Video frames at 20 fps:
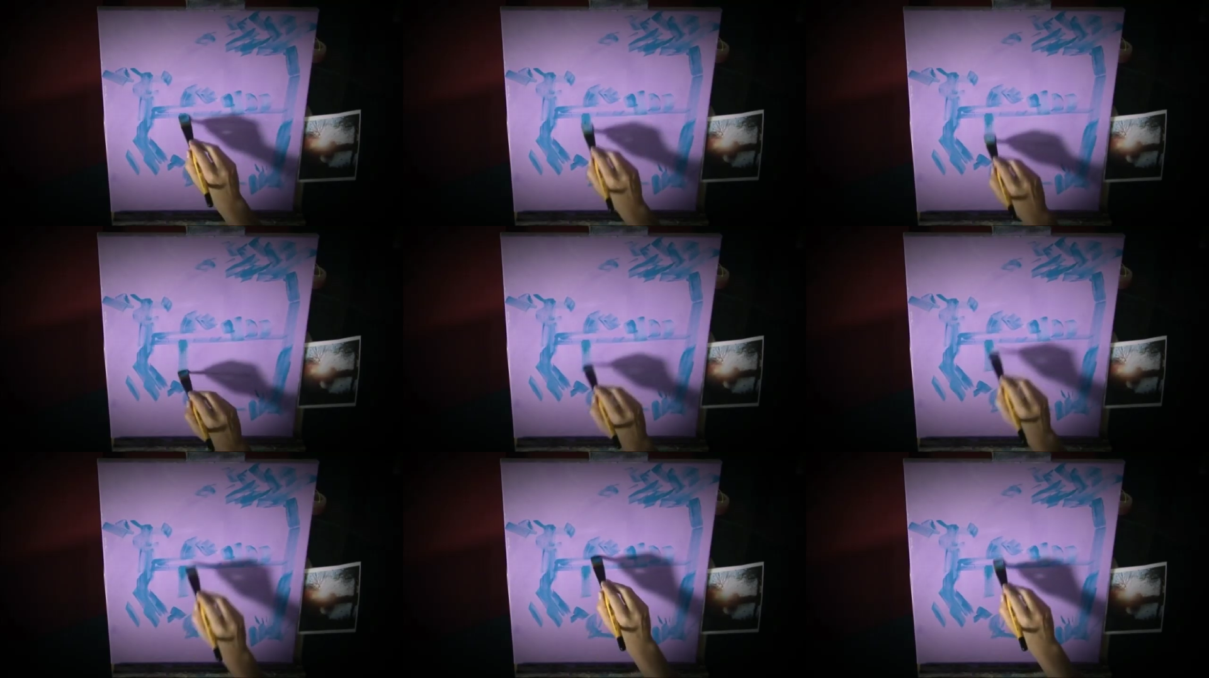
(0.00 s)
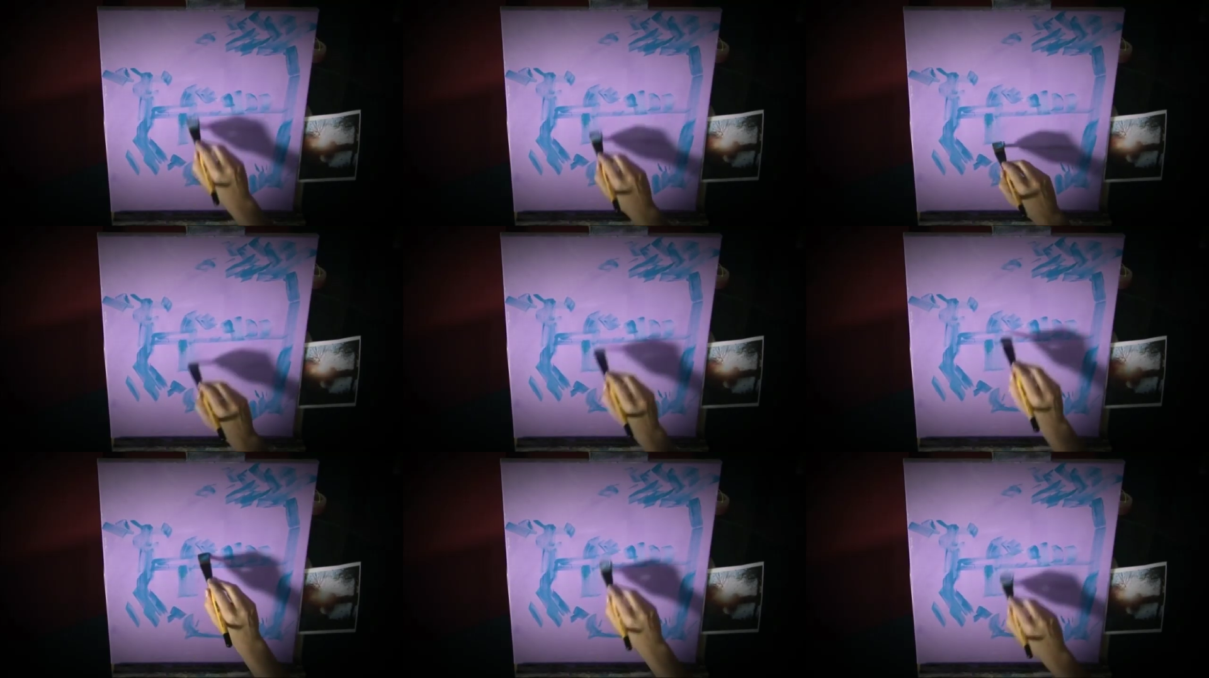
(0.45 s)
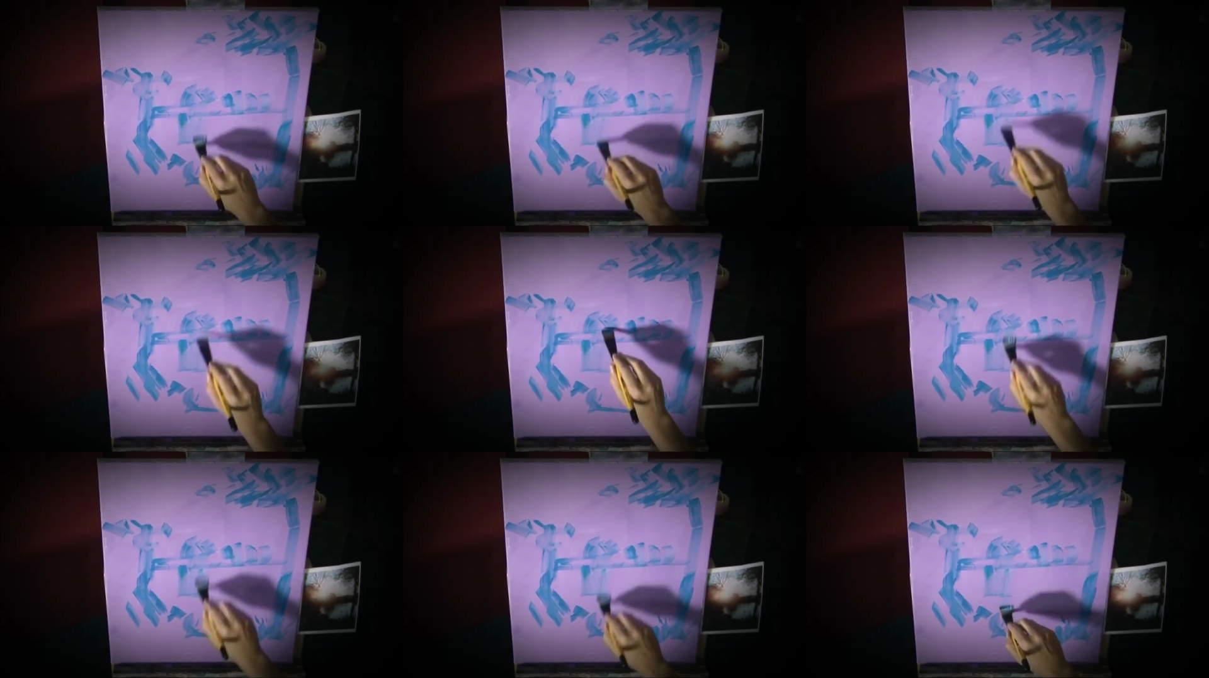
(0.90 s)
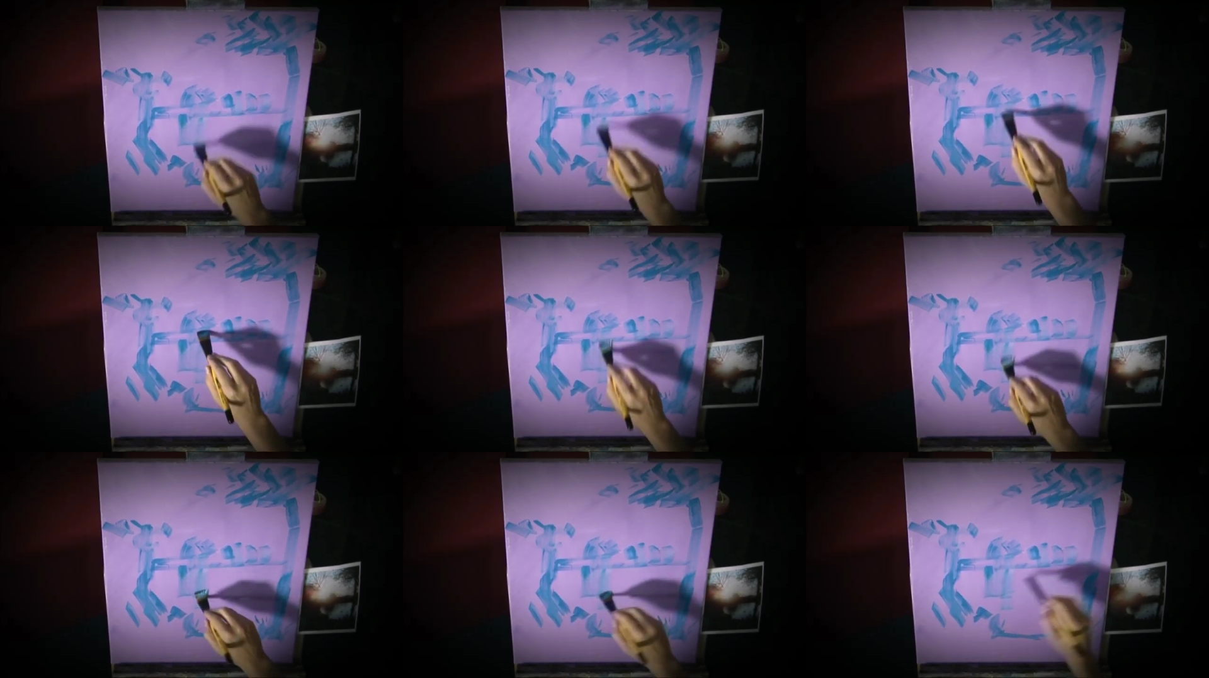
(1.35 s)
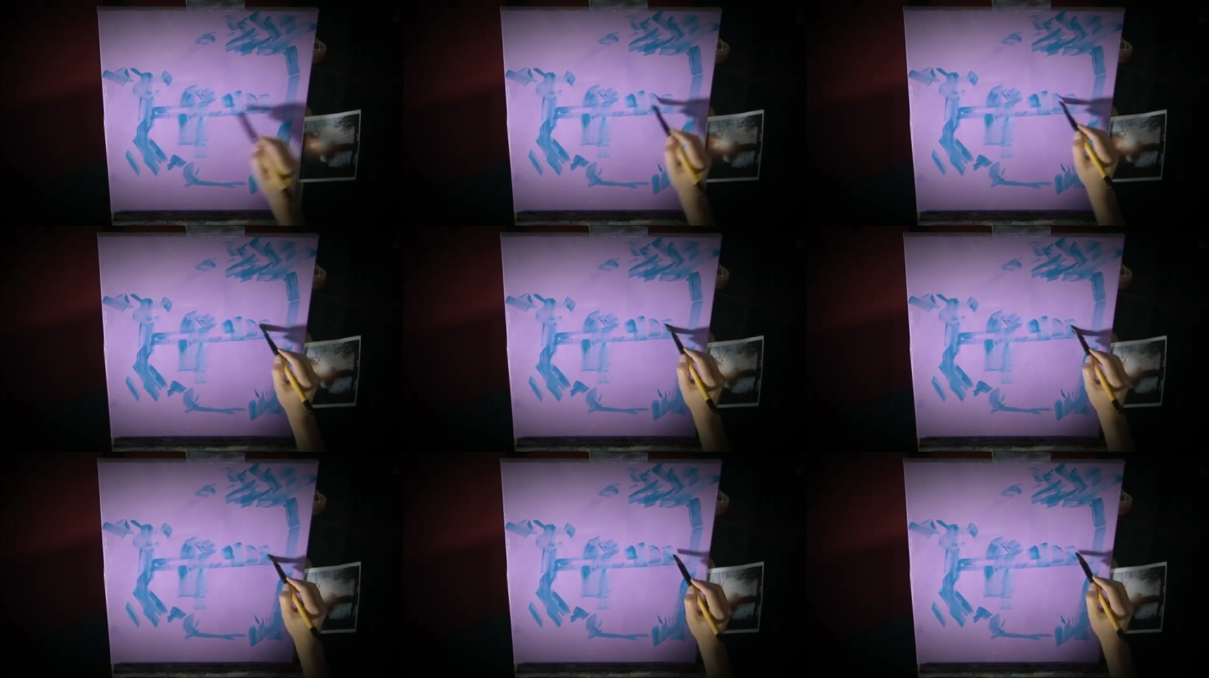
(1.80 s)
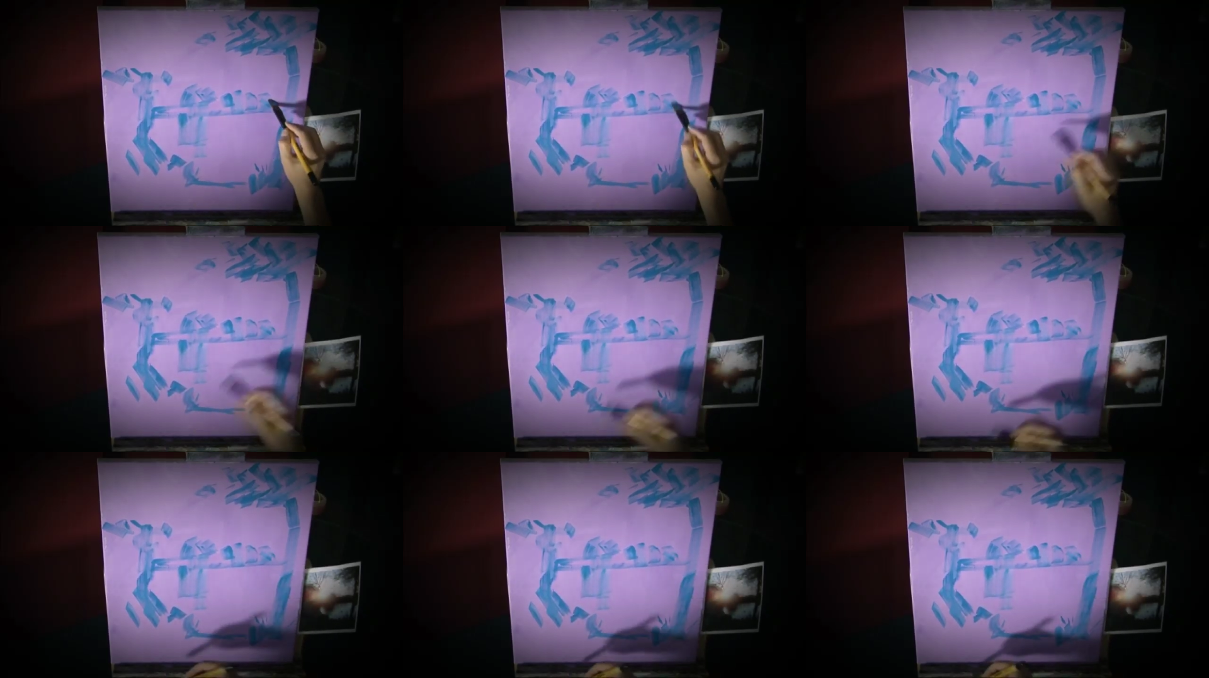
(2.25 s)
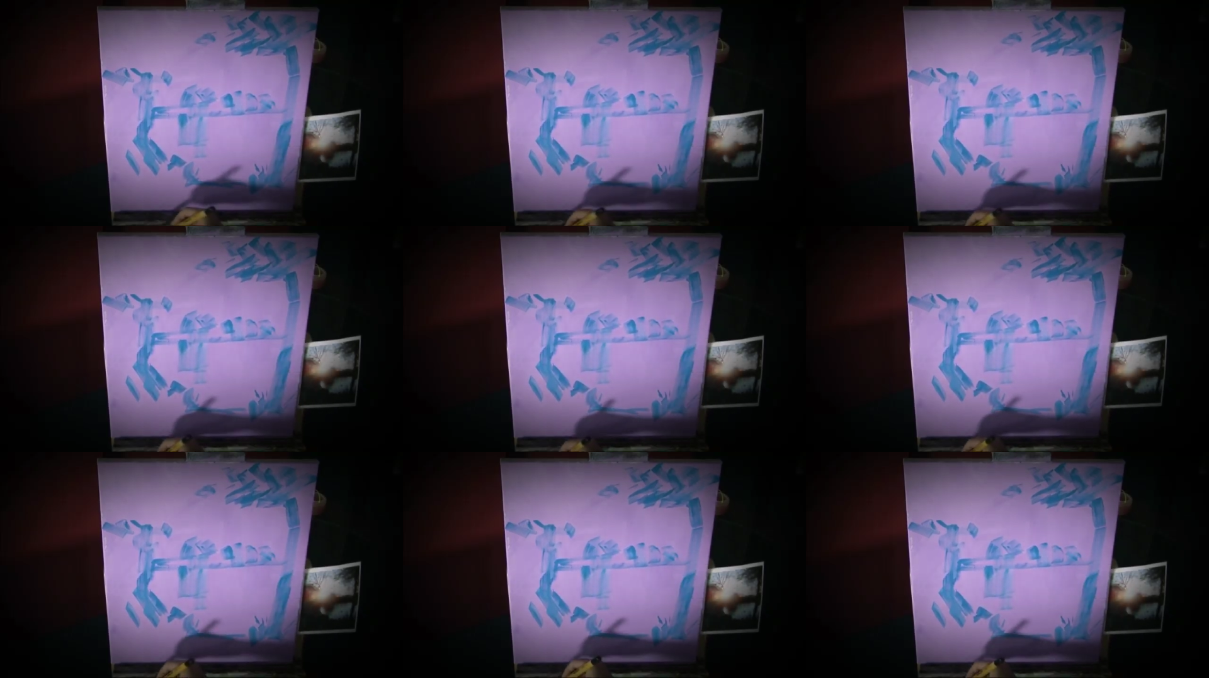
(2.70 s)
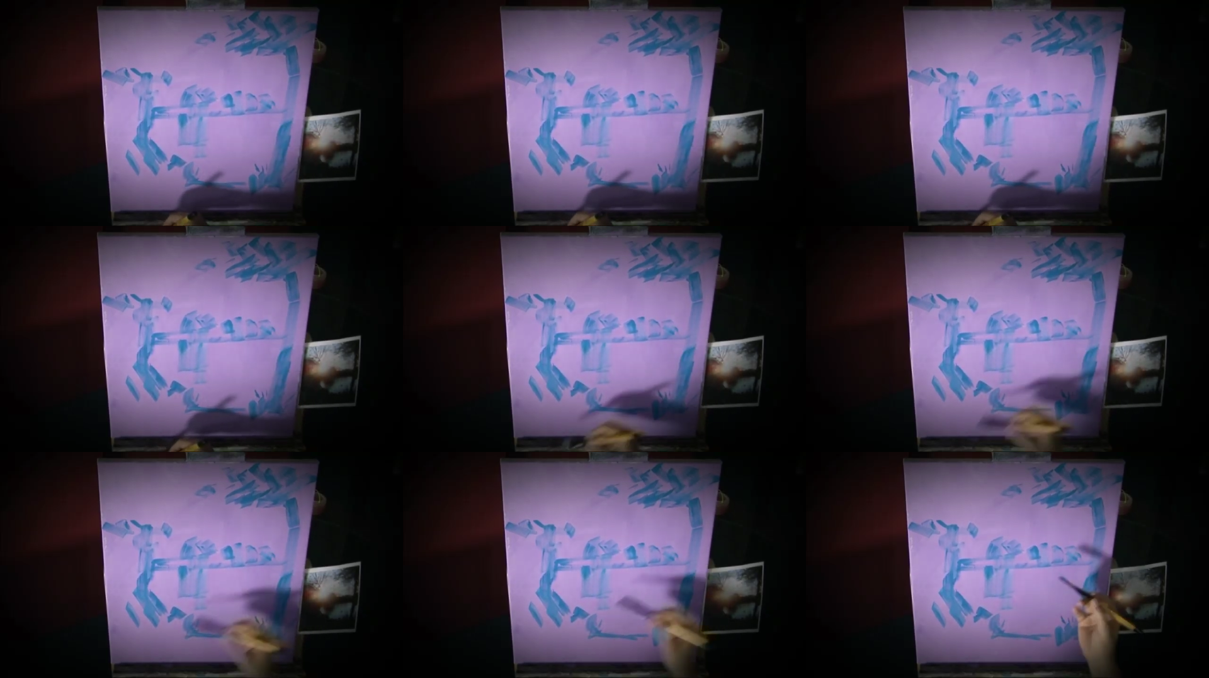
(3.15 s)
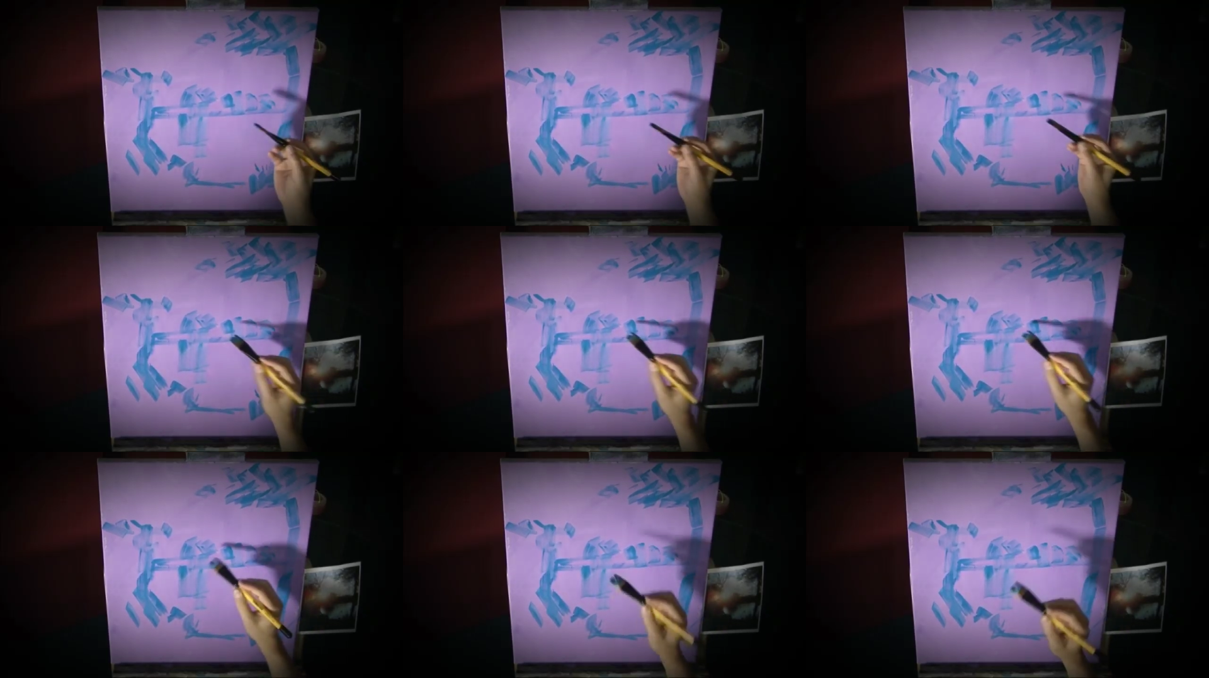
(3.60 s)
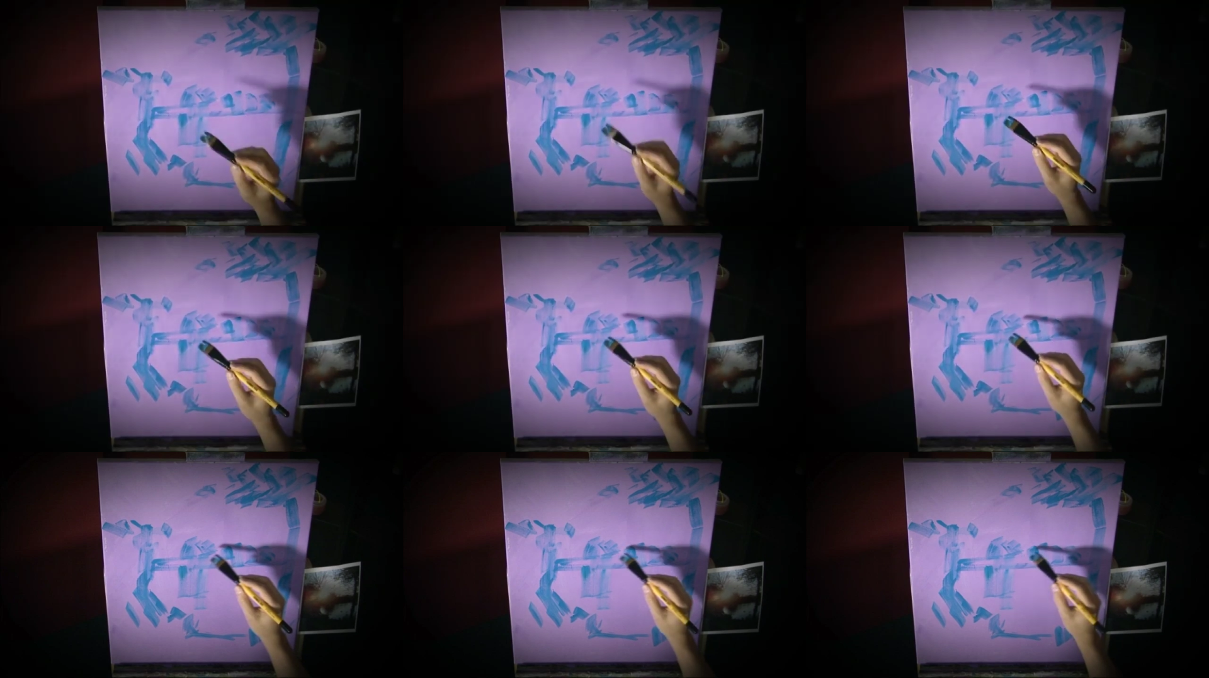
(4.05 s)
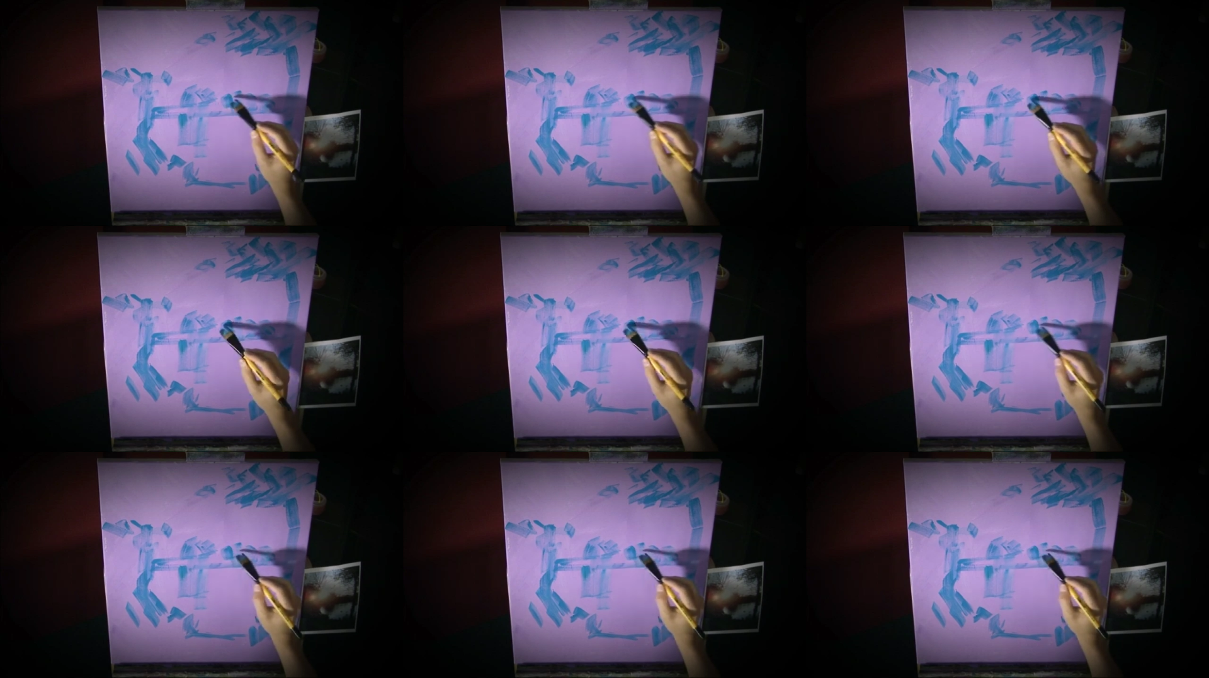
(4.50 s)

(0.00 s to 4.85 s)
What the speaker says: Nobody's mouth can be seen.